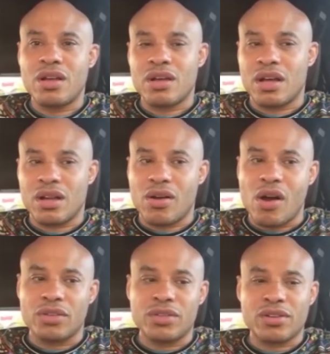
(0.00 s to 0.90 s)
uh,
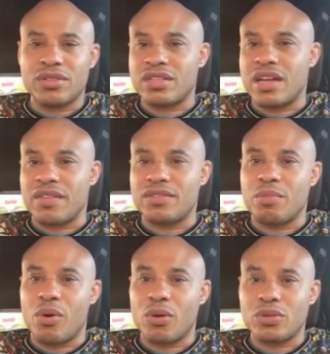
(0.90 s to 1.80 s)
Conor doesn't have the
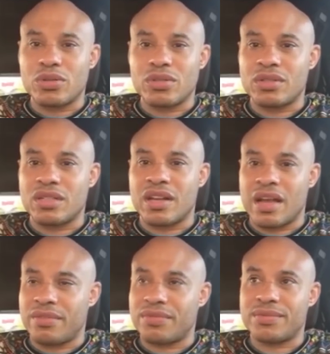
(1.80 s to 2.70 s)
balls, doesn't
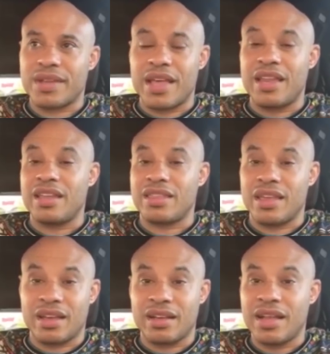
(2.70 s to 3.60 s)
have
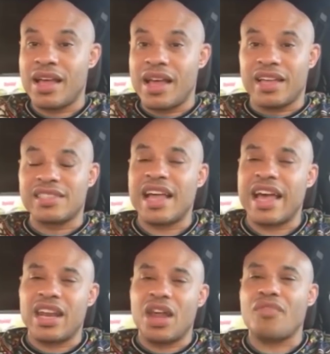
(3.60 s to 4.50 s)
anything. He's not
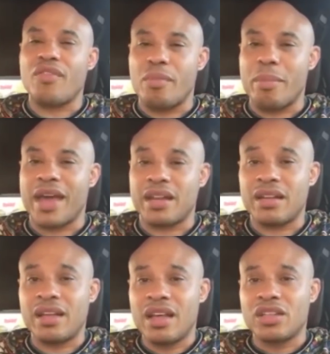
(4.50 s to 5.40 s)
enough of a man
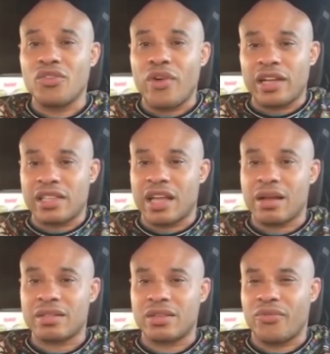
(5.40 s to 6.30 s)
to fight
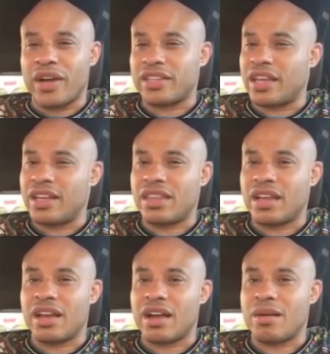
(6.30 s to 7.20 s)
like, to fight
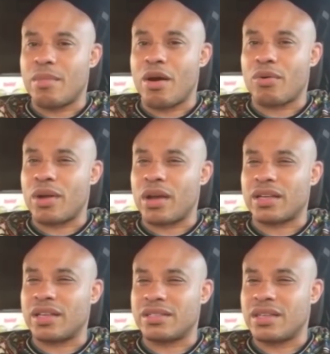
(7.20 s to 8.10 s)
anything like Kamaru. Like
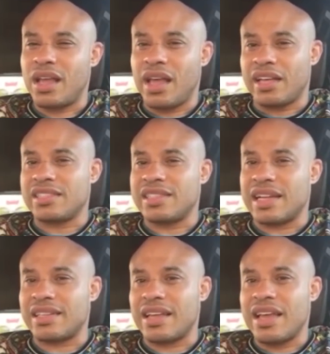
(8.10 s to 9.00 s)
he's he's
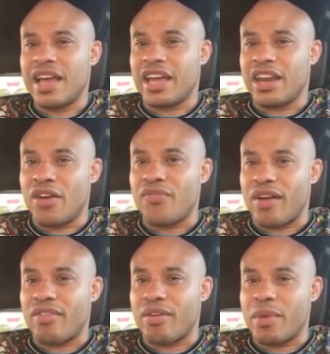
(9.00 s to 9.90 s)
not enough
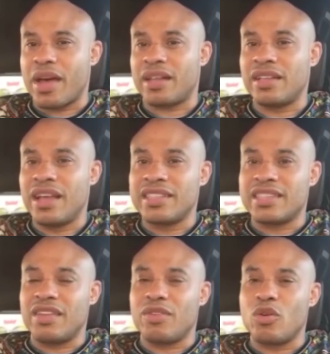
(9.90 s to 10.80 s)
of a man
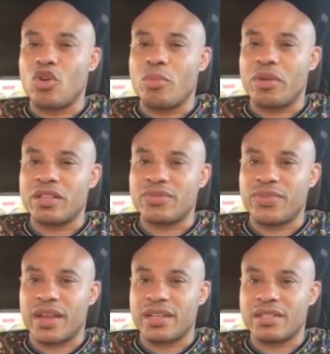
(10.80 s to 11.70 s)
to even look him in his
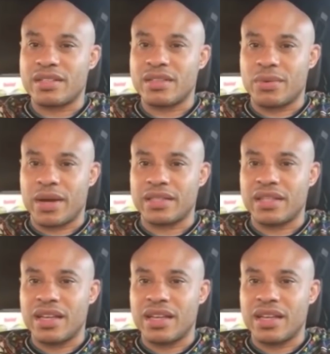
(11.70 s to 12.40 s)
face, right?